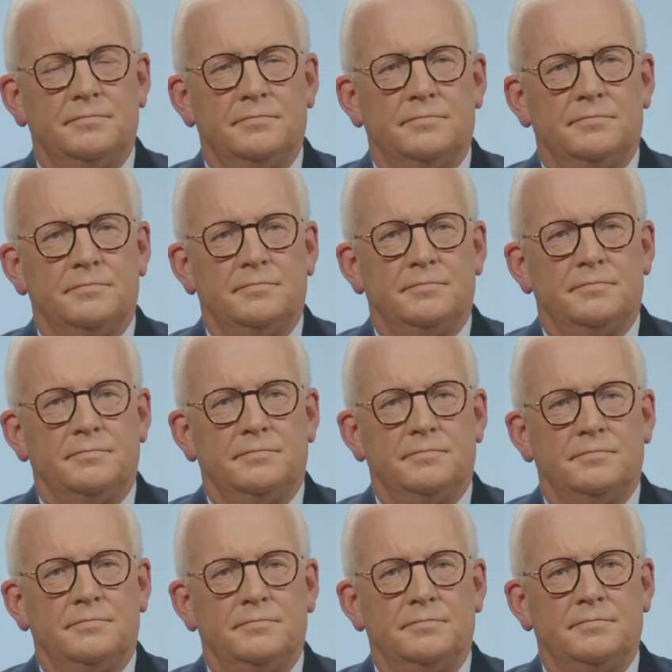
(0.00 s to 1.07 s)

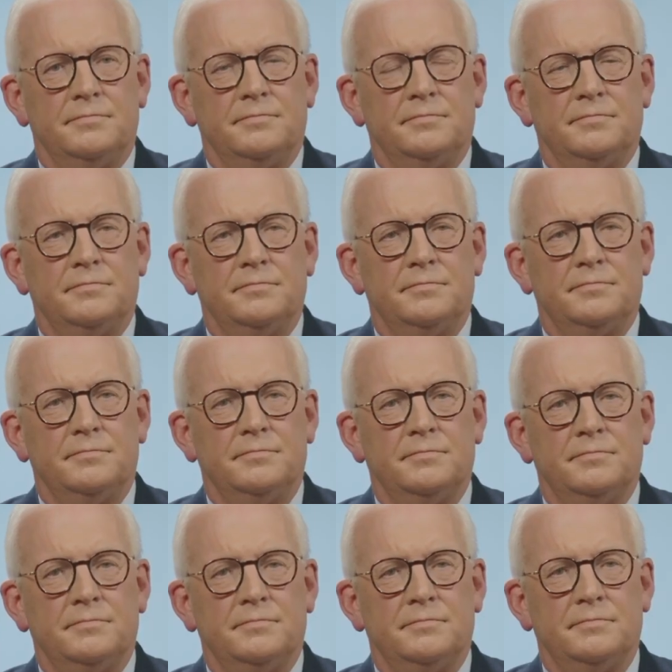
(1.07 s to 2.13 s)

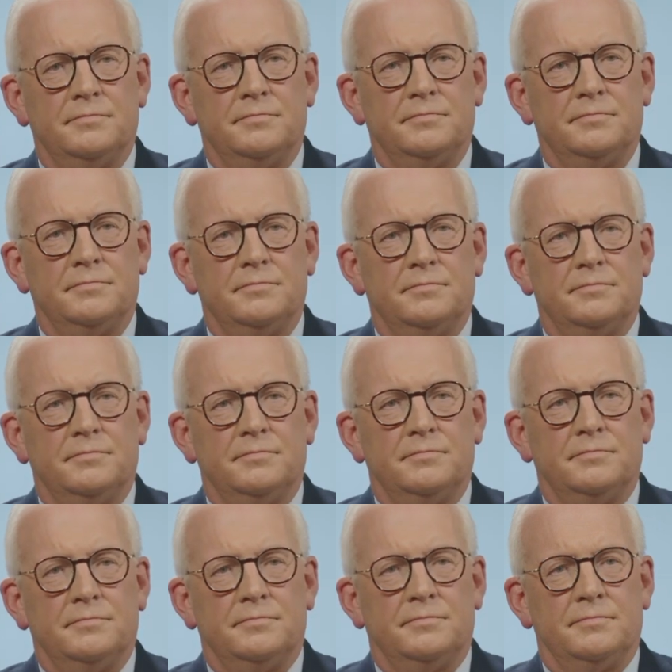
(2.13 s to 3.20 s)

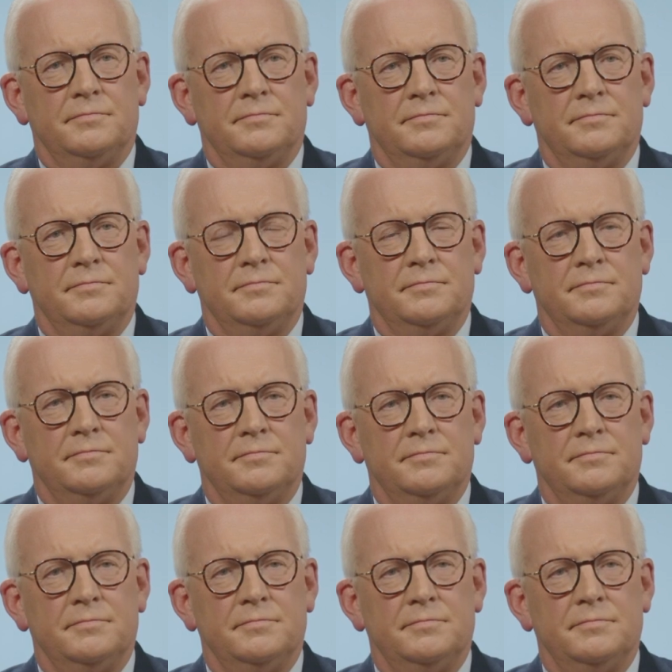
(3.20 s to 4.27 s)

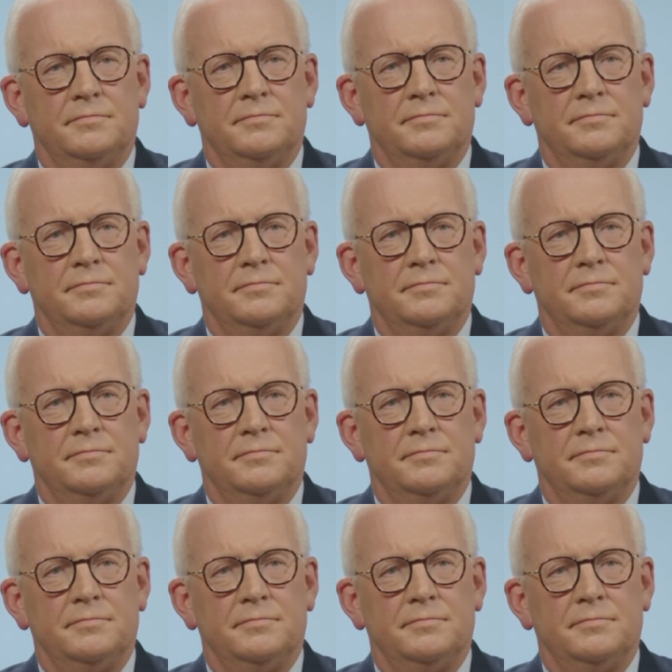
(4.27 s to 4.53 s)
This person isn't speaking.